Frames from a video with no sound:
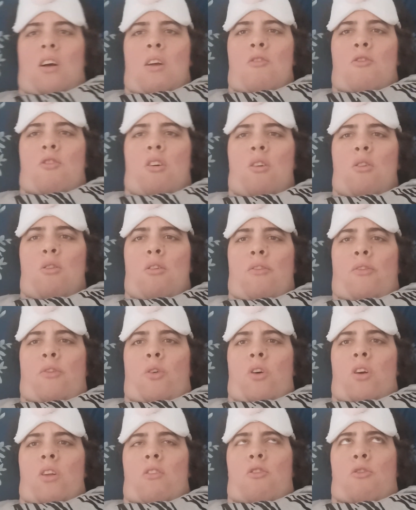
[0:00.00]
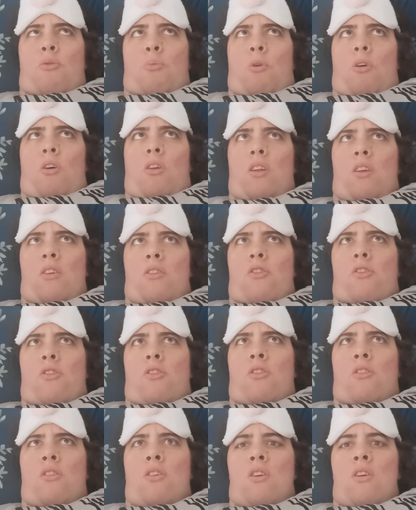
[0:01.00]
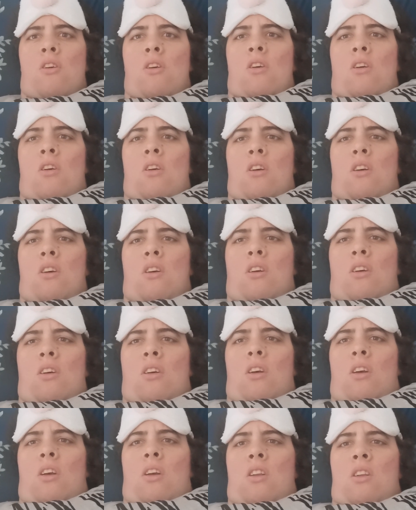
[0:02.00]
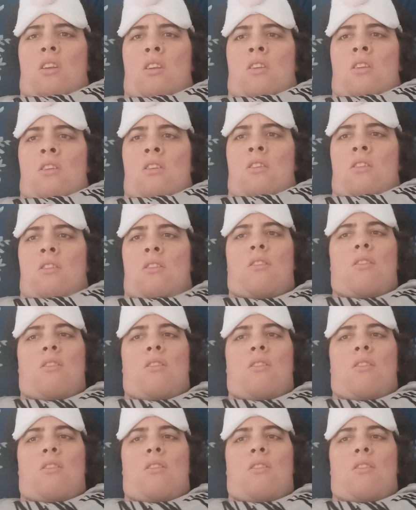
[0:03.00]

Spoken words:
I'm trying to avoid spoilers in